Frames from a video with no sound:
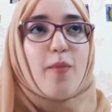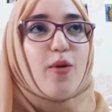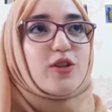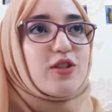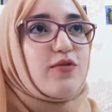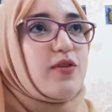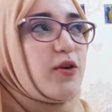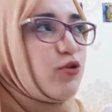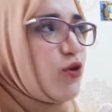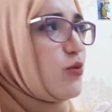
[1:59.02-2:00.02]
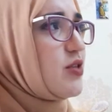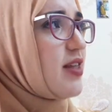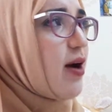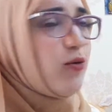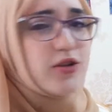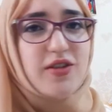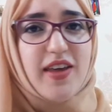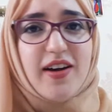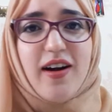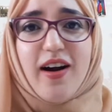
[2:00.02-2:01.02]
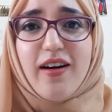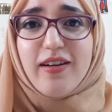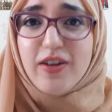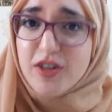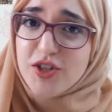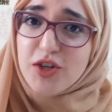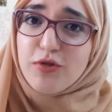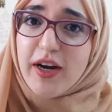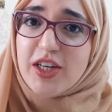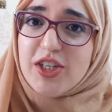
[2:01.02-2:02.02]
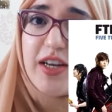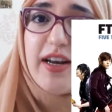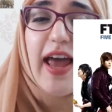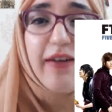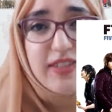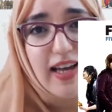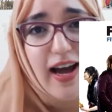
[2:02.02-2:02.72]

Most of the groups that was there are Girls' Generation, FT